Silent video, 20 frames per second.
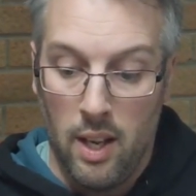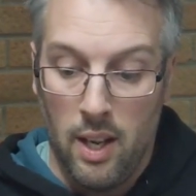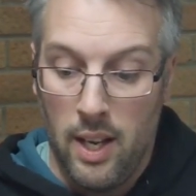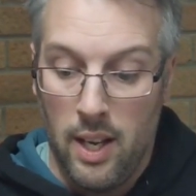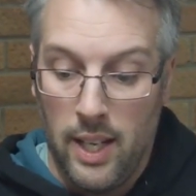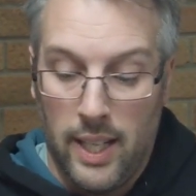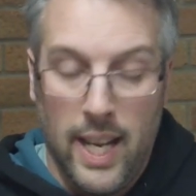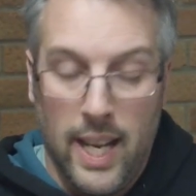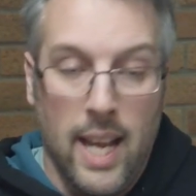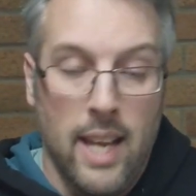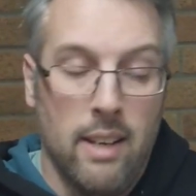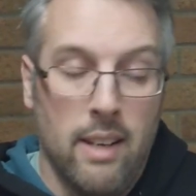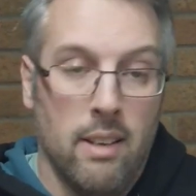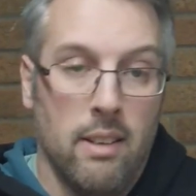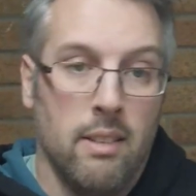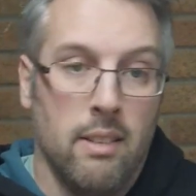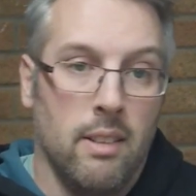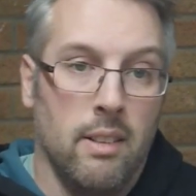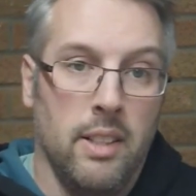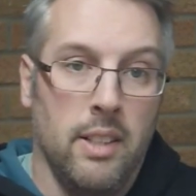
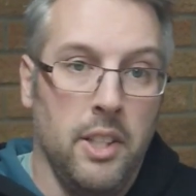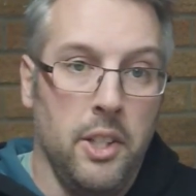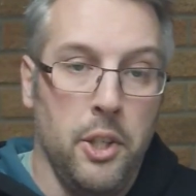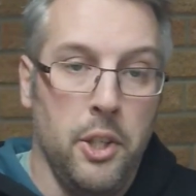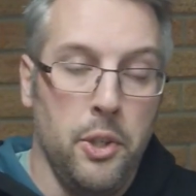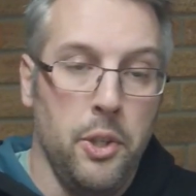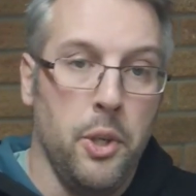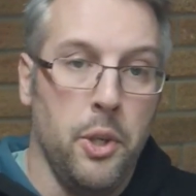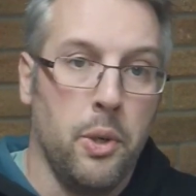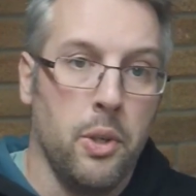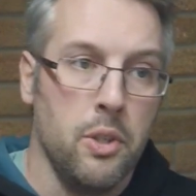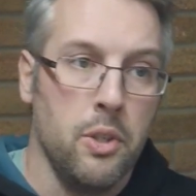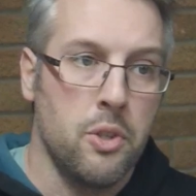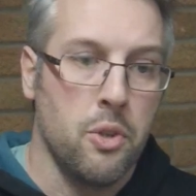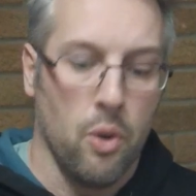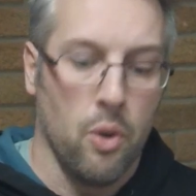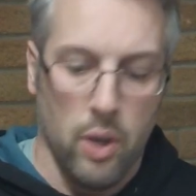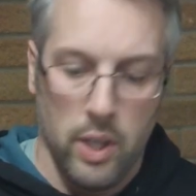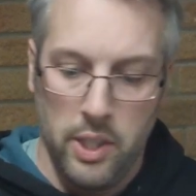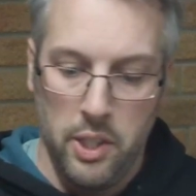Again, you can
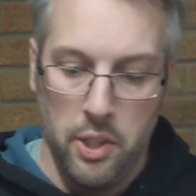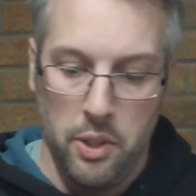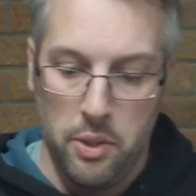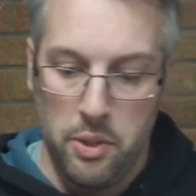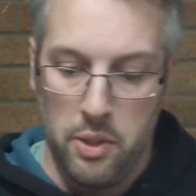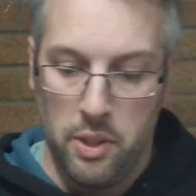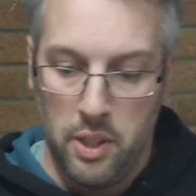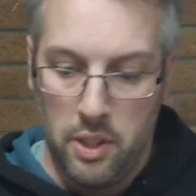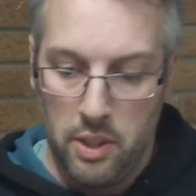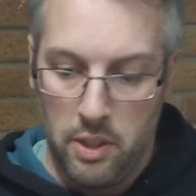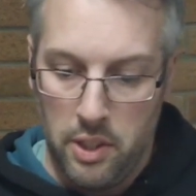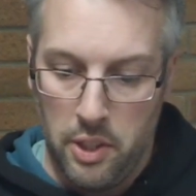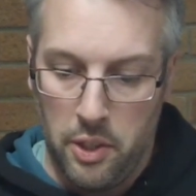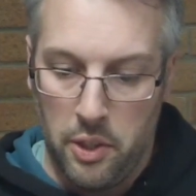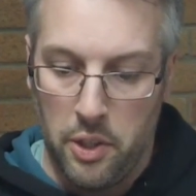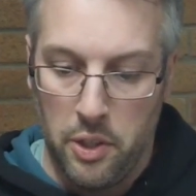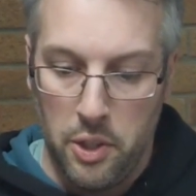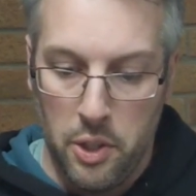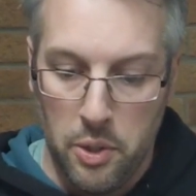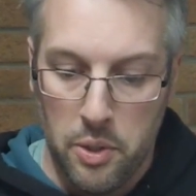try and you
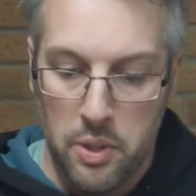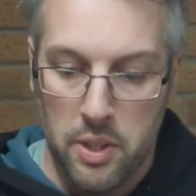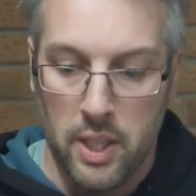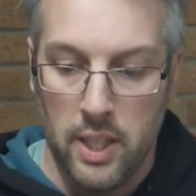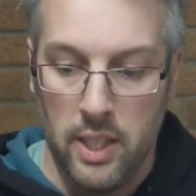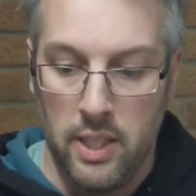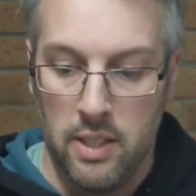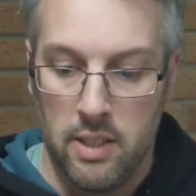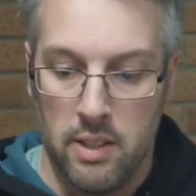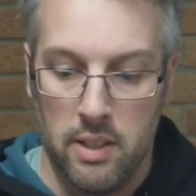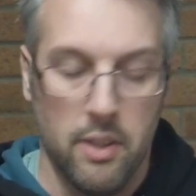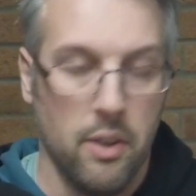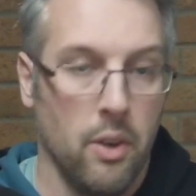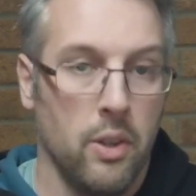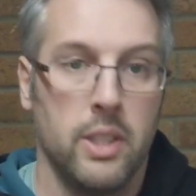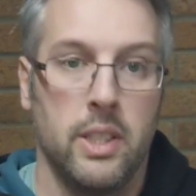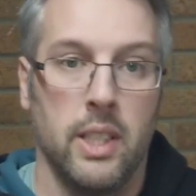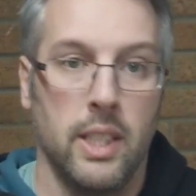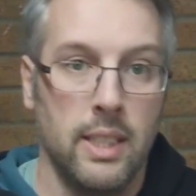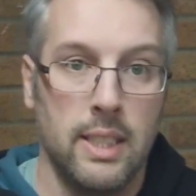can use the
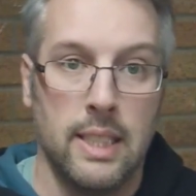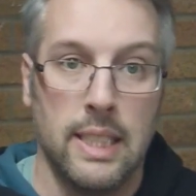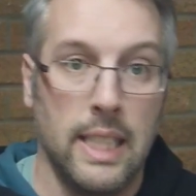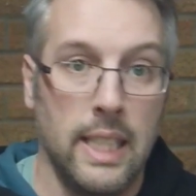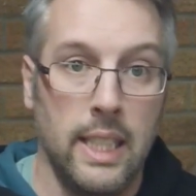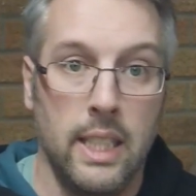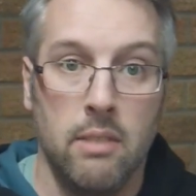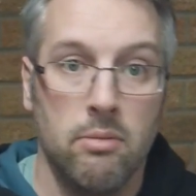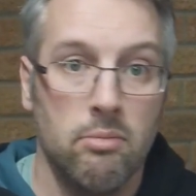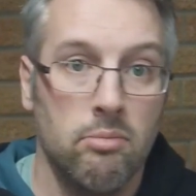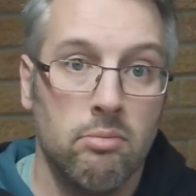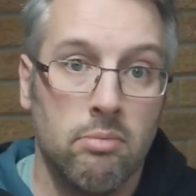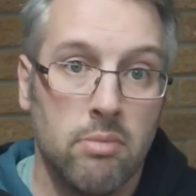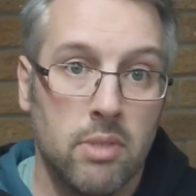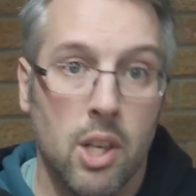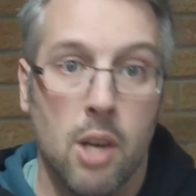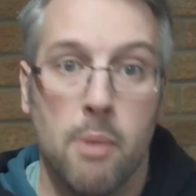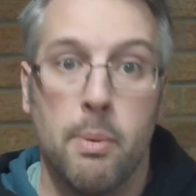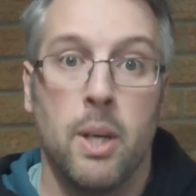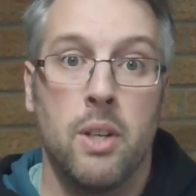19T
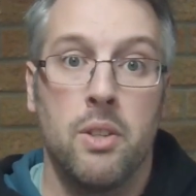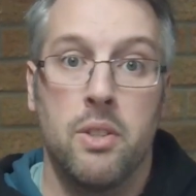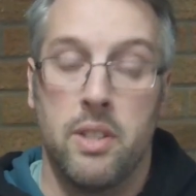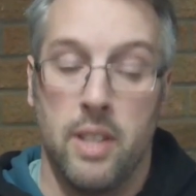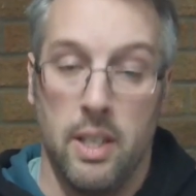turbos.